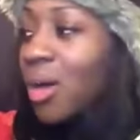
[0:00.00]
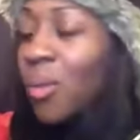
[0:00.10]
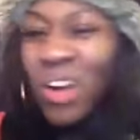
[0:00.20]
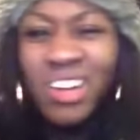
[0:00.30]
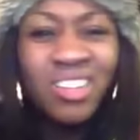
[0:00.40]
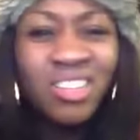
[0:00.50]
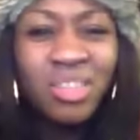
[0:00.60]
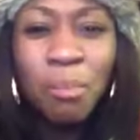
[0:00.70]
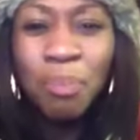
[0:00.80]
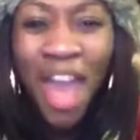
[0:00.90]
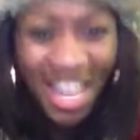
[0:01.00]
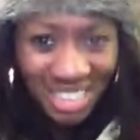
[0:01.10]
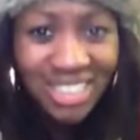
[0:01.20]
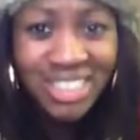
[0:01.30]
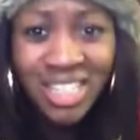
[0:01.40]
one of the
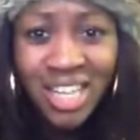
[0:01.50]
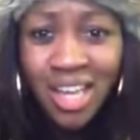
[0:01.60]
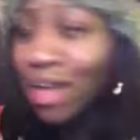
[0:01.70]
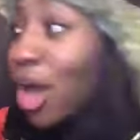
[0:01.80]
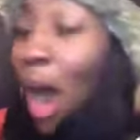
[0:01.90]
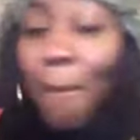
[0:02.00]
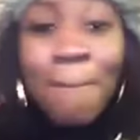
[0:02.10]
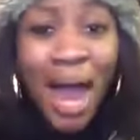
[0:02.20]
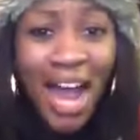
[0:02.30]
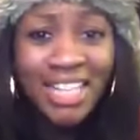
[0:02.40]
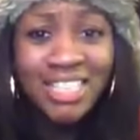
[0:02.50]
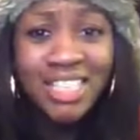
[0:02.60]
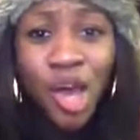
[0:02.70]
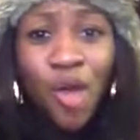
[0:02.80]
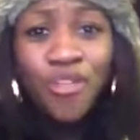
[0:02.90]
best comebacks
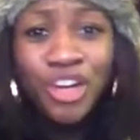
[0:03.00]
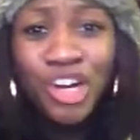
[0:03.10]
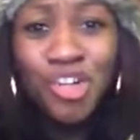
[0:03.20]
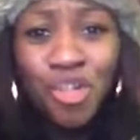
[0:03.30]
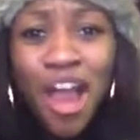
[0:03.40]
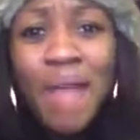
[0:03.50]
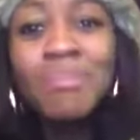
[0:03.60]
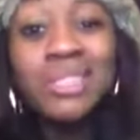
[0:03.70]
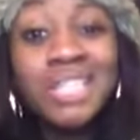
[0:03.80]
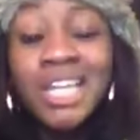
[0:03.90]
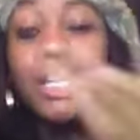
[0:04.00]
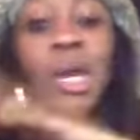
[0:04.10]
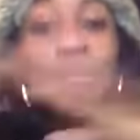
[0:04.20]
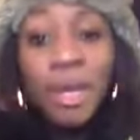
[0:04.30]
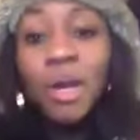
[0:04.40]
for the grime scene.
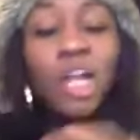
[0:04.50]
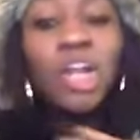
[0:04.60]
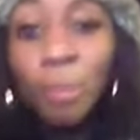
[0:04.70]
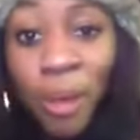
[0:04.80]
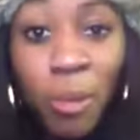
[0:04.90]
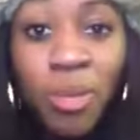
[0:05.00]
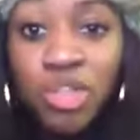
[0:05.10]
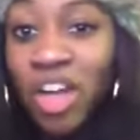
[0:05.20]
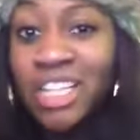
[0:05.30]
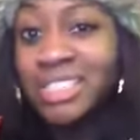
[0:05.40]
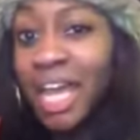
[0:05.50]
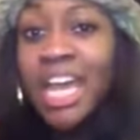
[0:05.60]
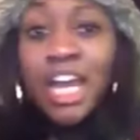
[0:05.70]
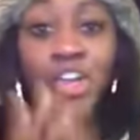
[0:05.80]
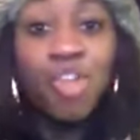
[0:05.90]
A lot of people been trying to say
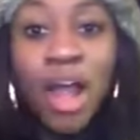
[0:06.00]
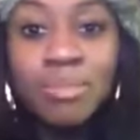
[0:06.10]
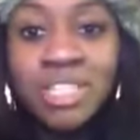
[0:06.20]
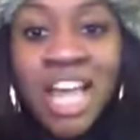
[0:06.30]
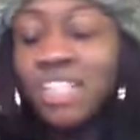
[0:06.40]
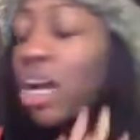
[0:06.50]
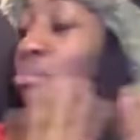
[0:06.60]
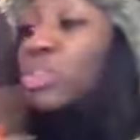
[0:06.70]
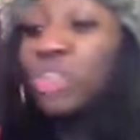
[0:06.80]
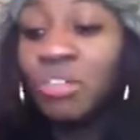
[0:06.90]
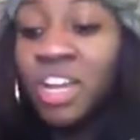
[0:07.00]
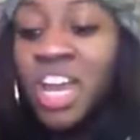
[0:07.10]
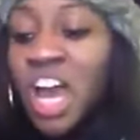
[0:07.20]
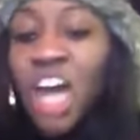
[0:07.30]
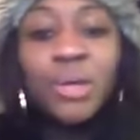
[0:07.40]
grime's dead. I'm sorry,
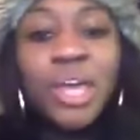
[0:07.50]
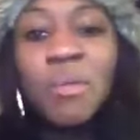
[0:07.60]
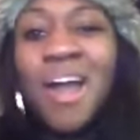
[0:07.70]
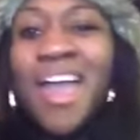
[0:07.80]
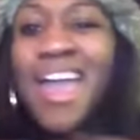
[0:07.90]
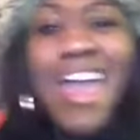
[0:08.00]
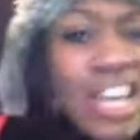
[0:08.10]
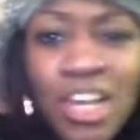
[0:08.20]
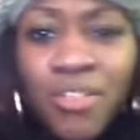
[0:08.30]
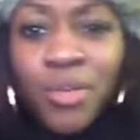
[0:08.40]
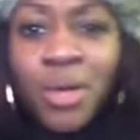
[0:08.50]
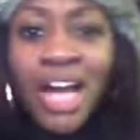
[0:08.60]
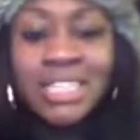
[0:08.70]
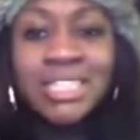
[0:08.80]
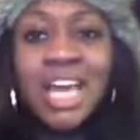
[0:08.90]
I don't care what any of you
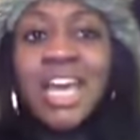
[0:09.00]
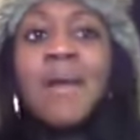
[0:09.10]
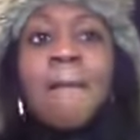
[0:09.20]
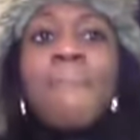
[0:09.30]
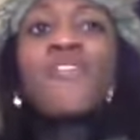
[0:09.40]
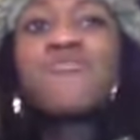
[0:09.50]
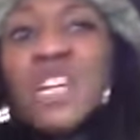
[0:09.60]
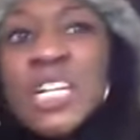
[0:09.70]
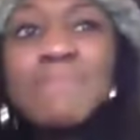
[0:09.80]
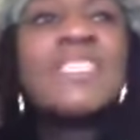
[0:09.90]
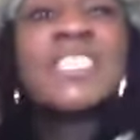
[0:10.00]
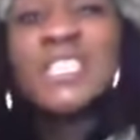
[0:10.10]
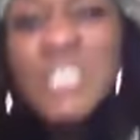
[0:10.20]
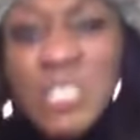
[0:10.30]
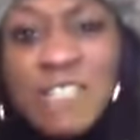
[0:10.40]
guys say. Grime is
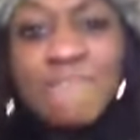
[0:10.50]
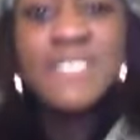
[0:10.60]
alive